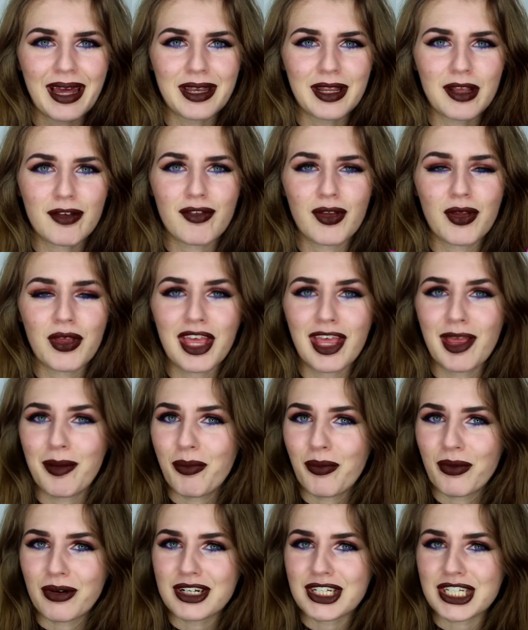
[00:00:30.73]
And if you
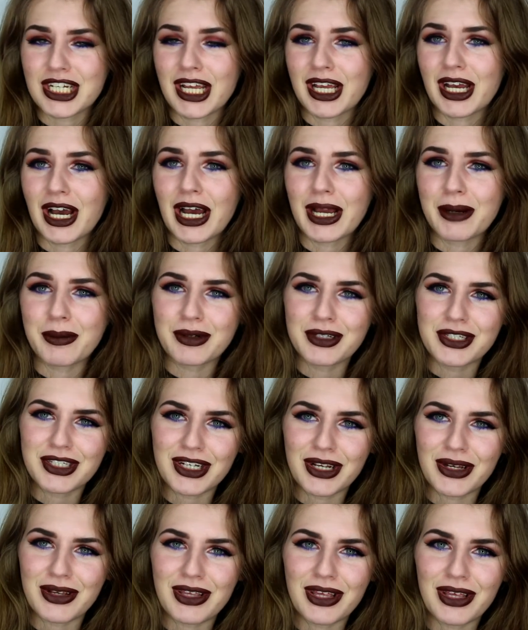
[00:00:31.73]
keep watching, I will
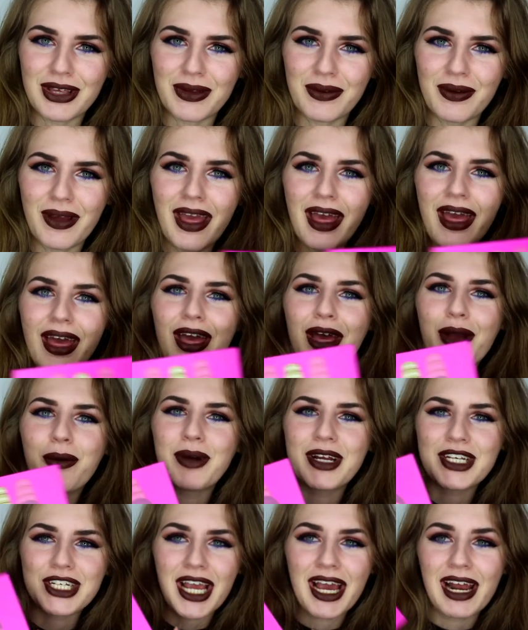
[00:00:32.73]
show you
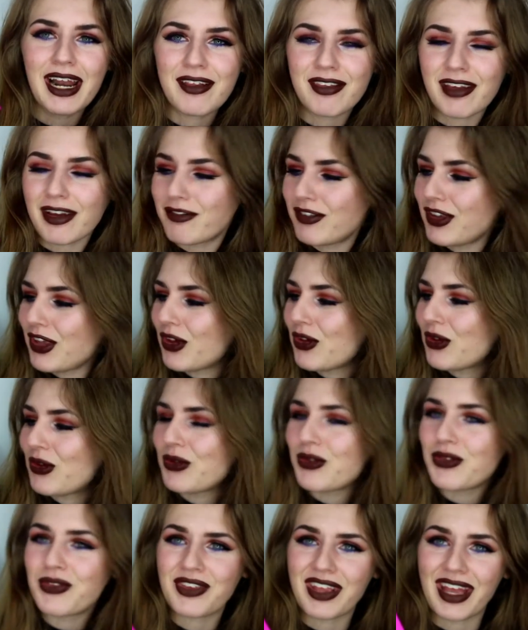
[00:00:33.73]
which colours I've
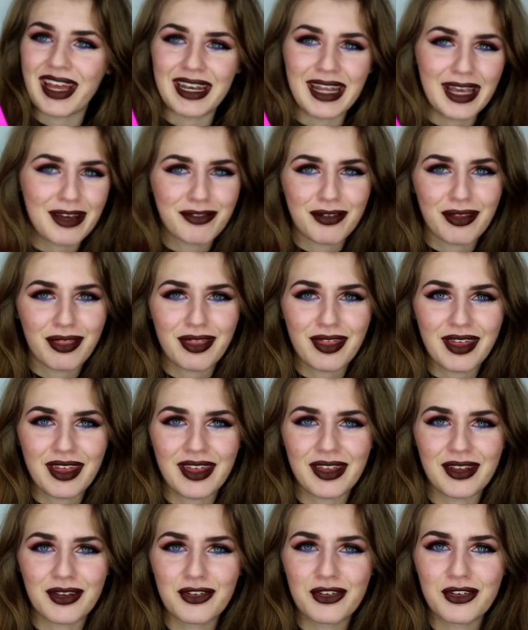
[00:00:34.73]
used and
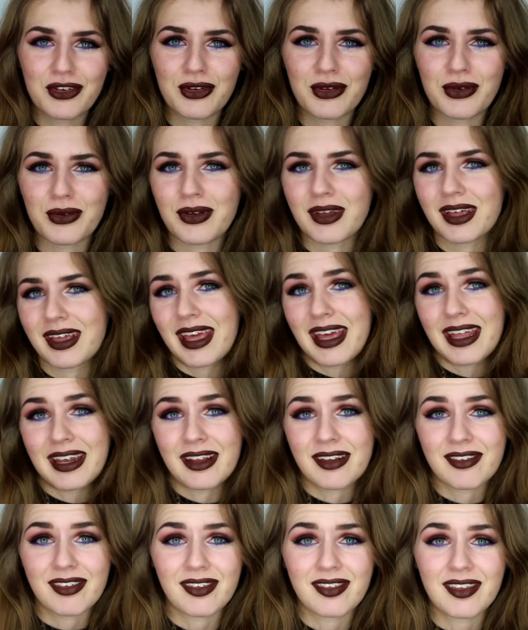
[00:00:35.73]
everything to,
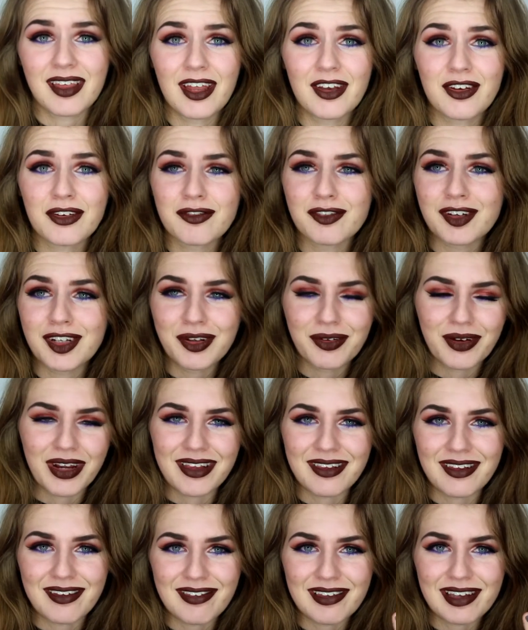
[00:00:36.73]
again, as I said,
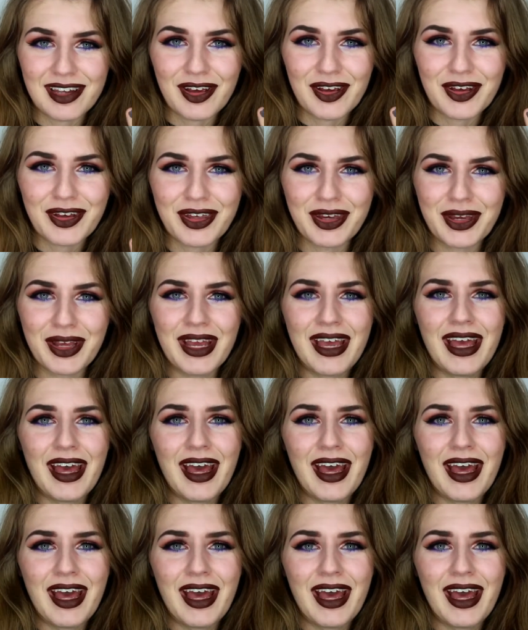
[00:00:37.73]
recreate this look.